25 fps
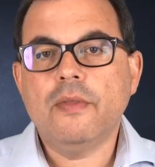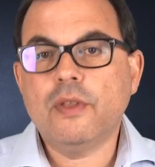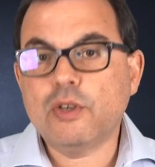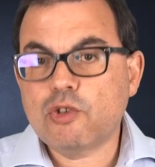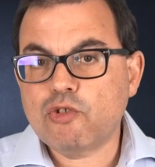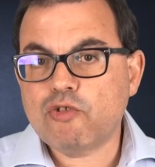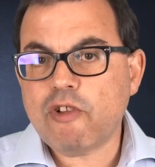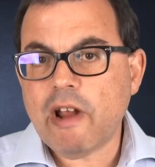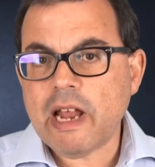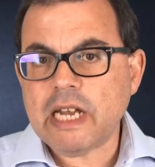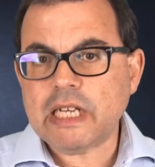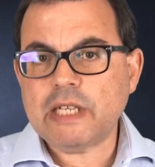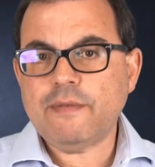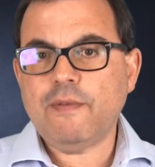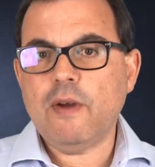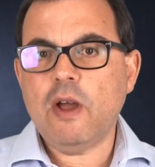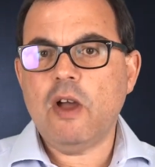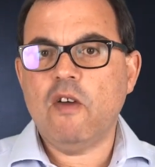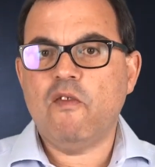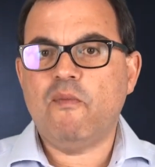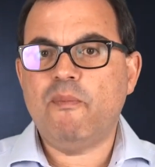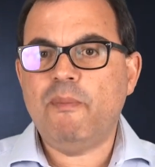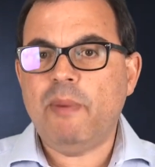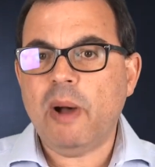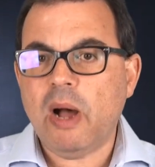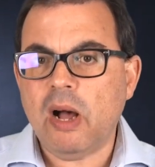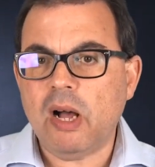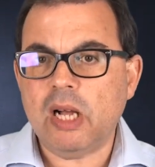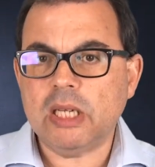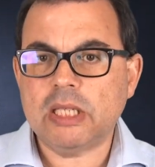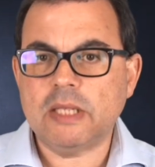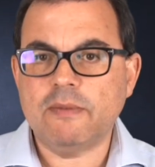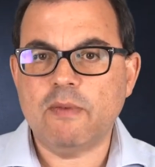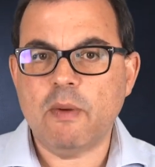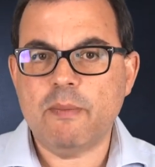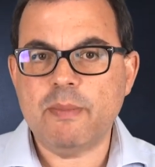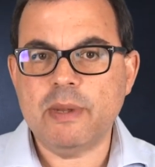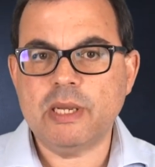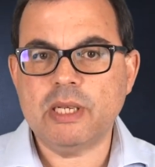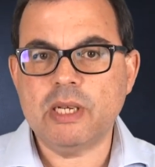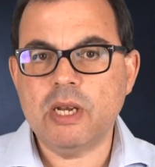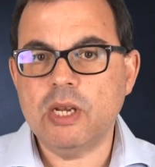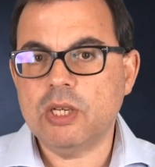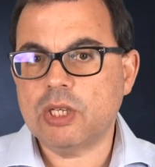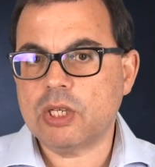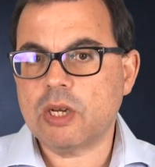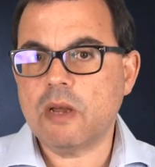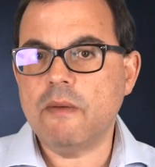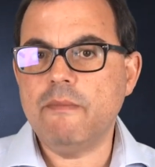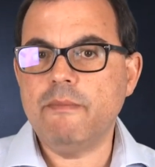The transfer of part of a
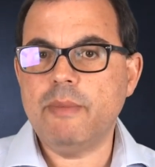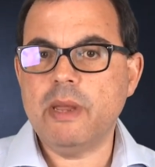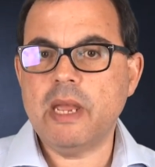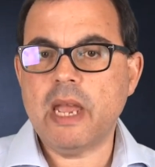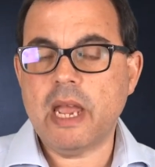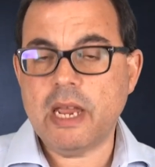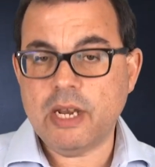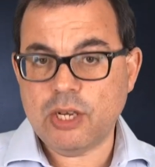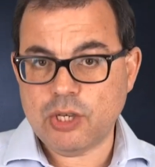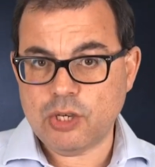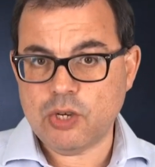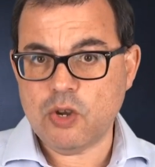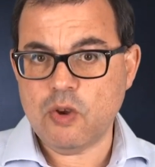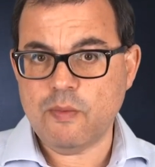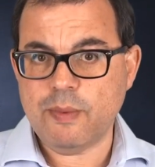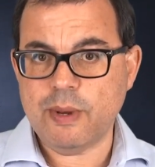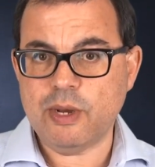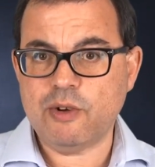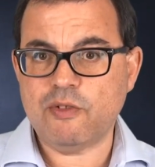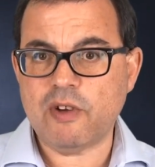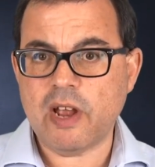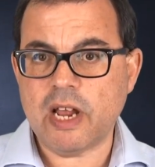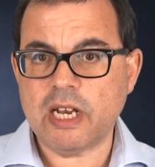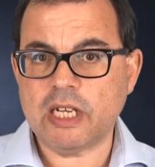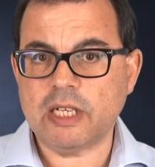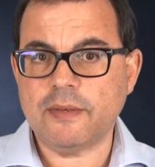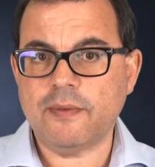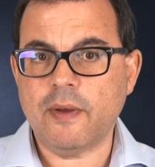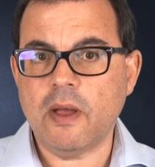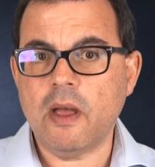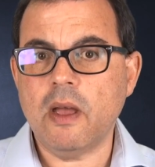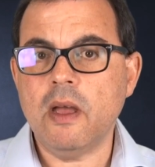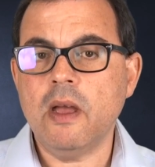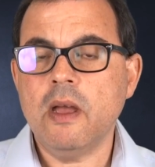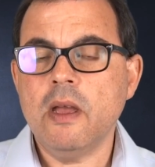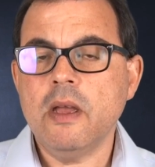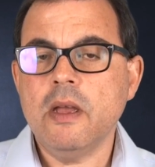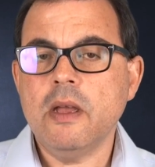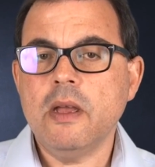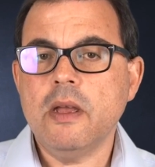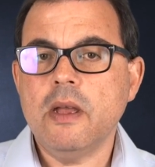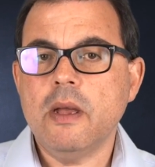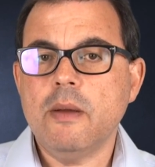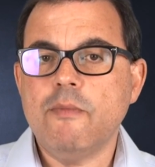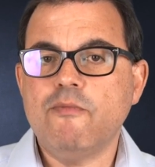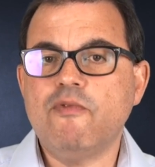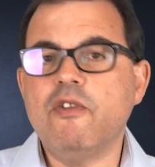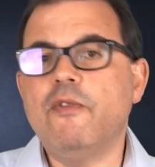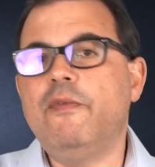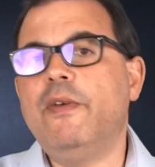business can be a TUPE transfer,
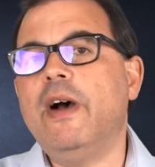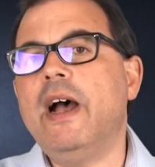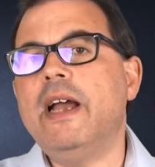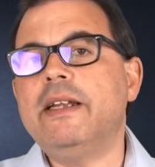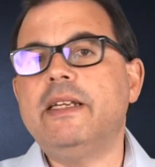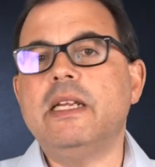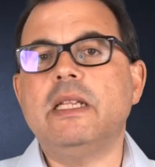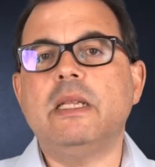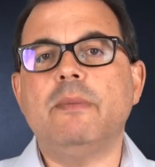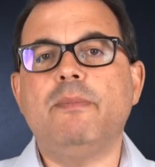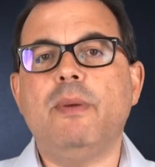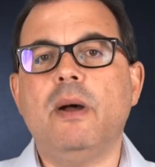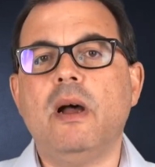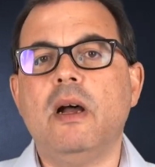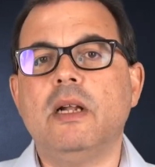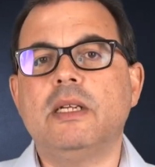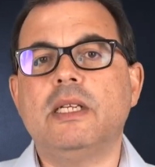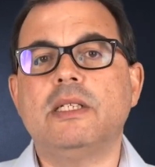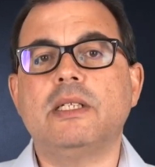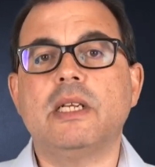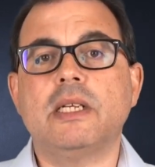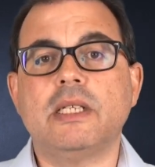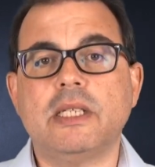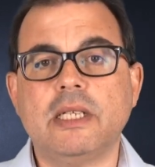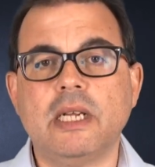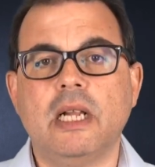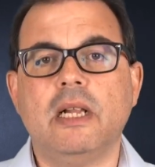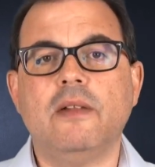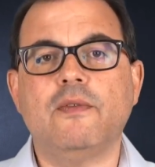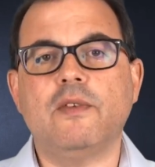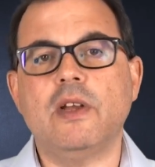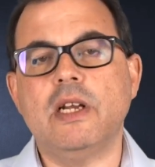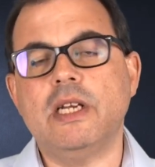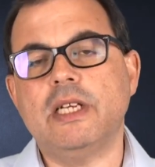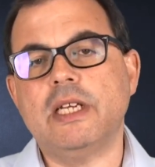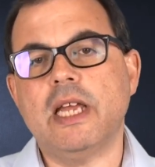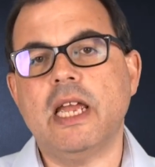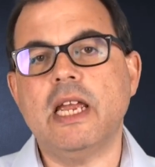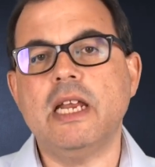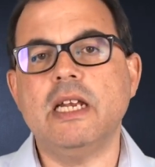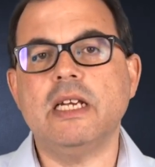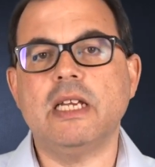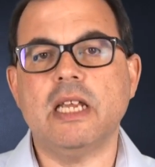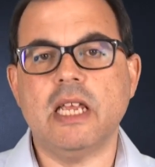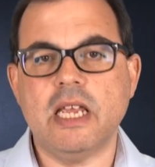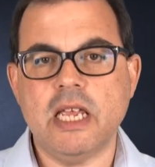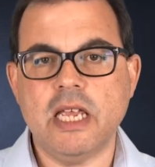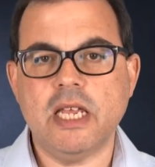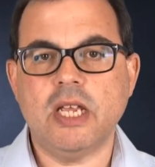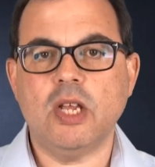provided the part is a self
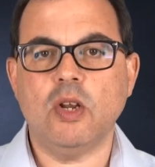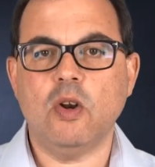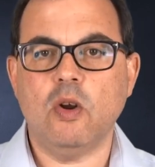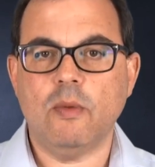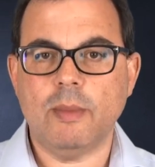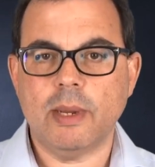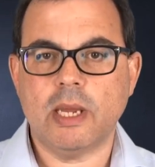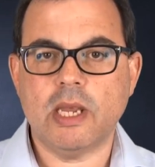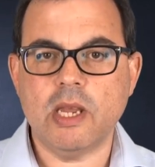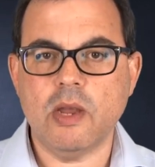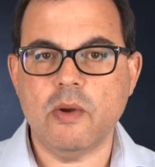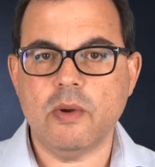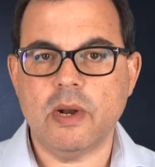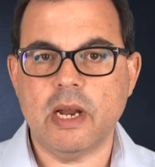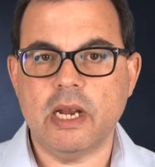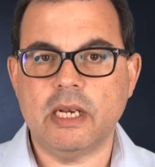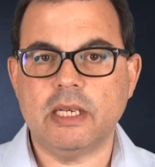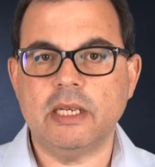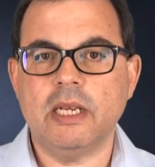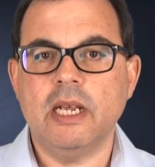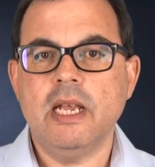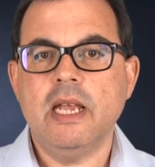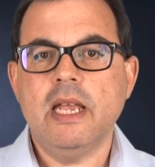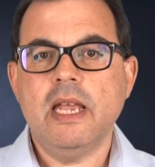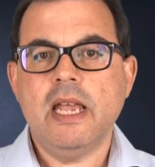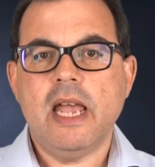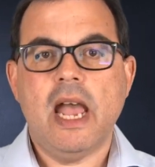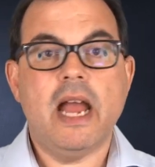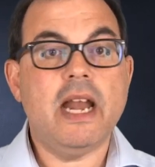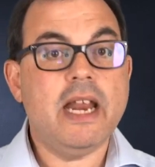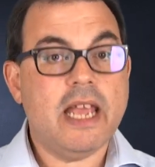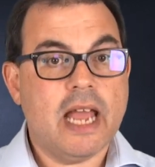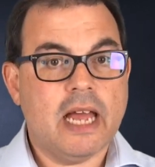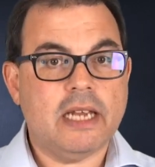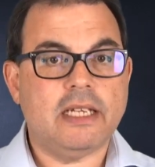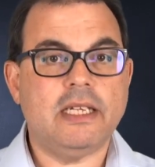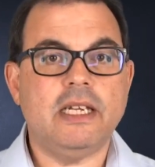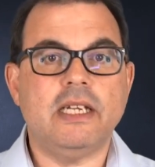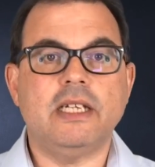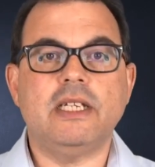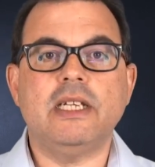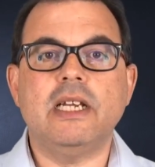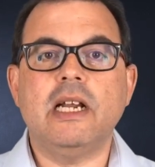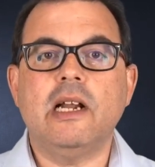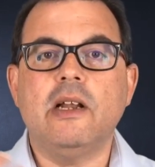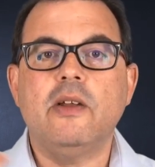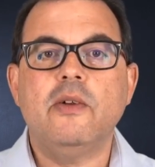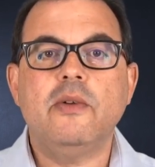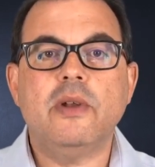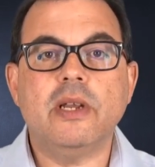contained economic unit. Any assets,
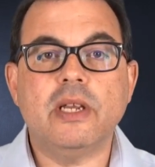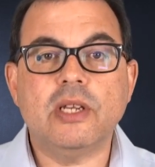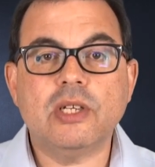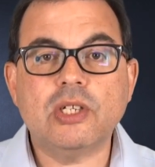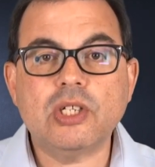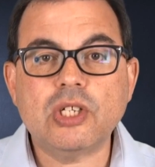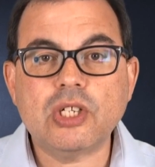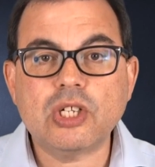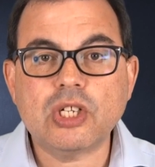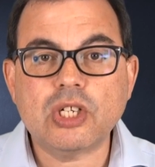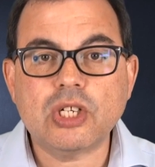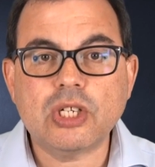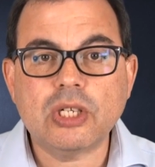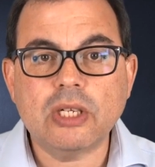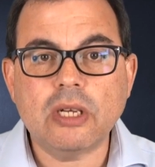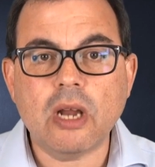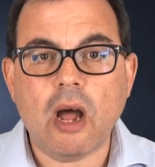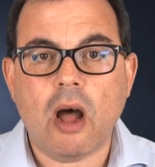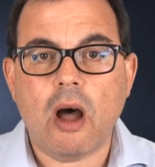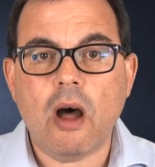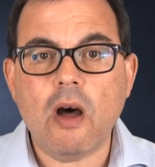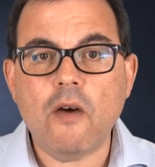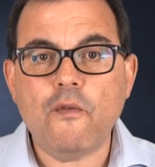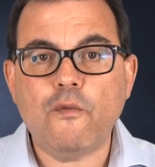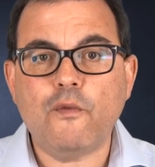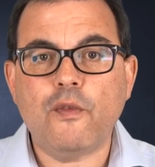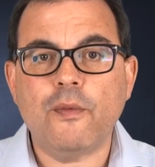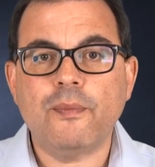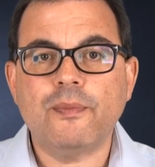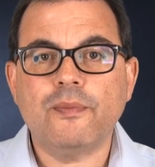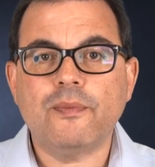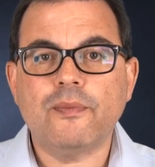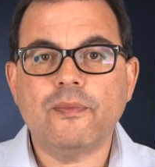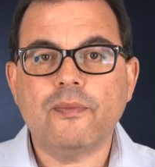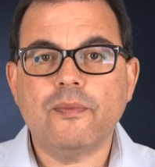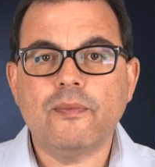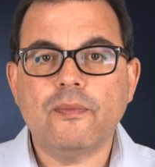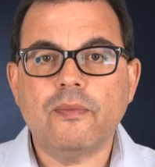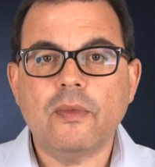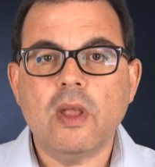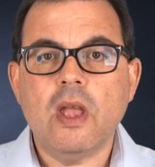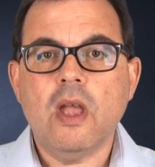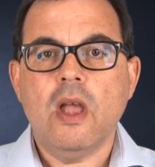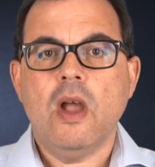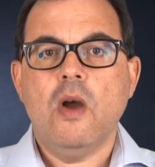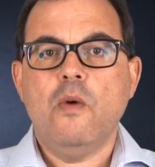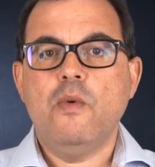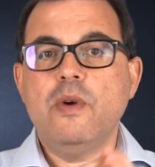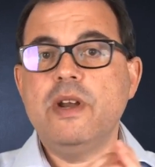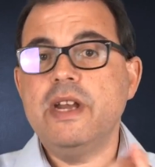including staff,
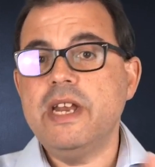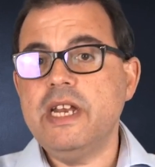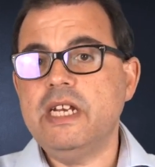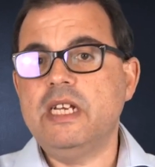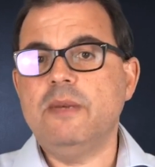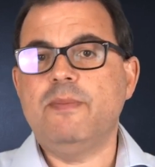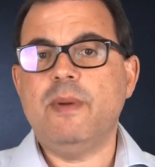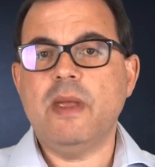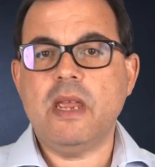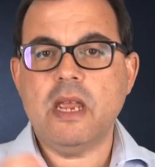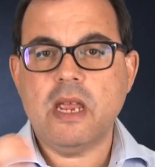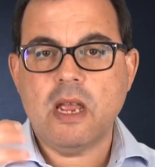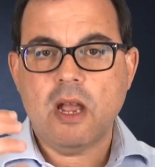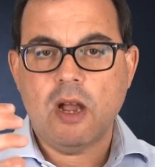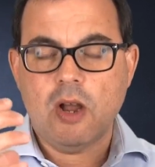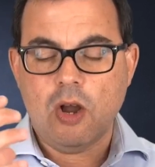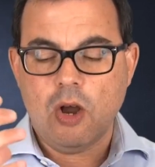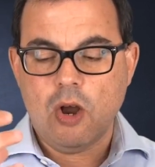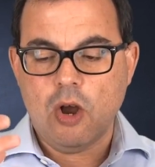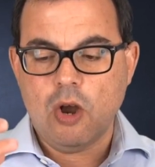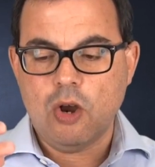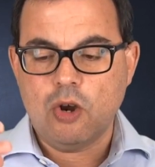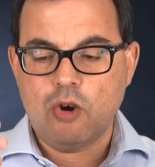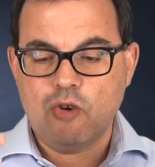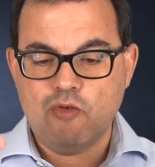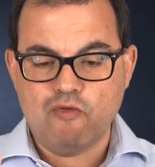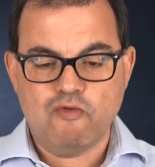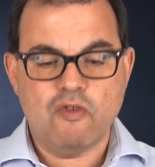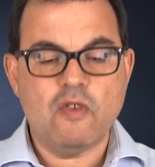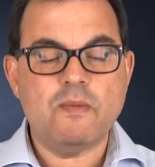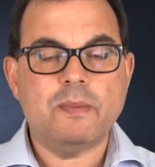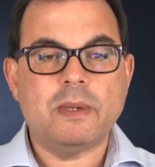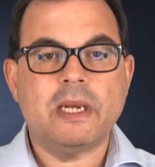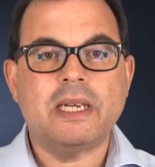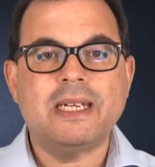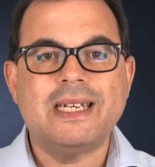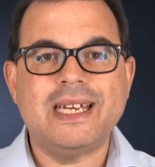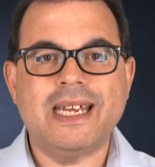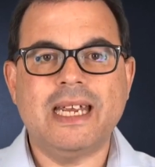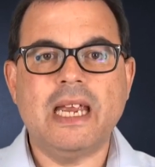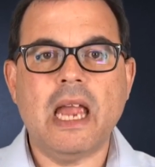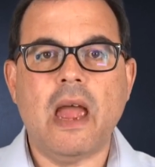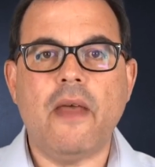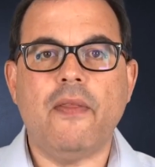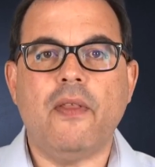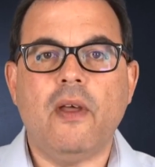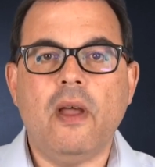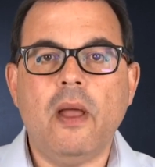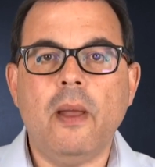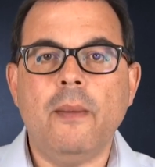would need to be grouped
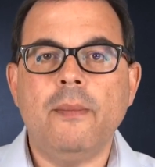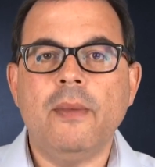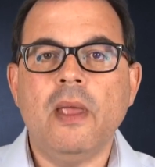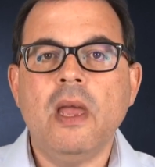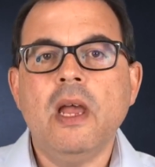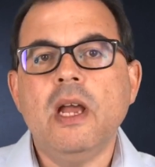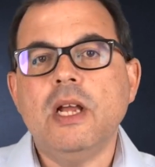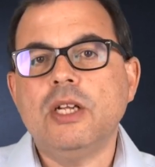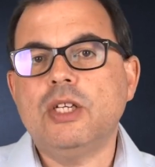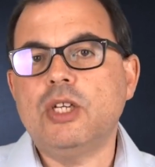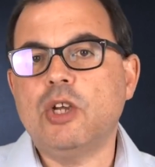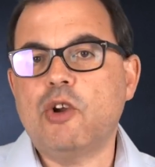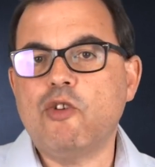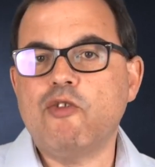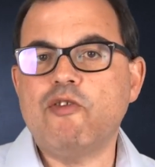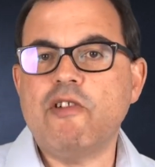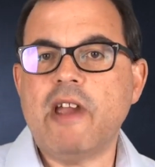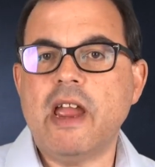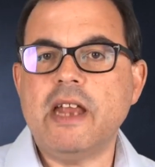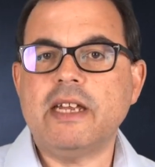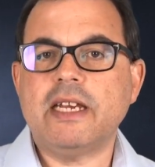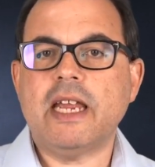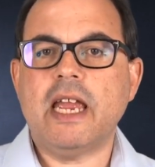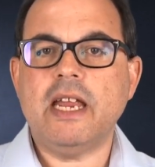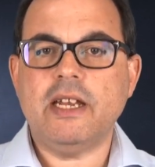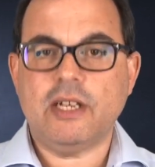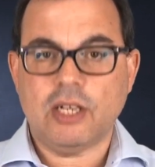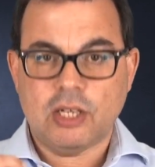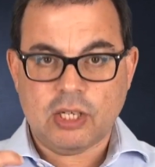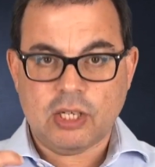together to create a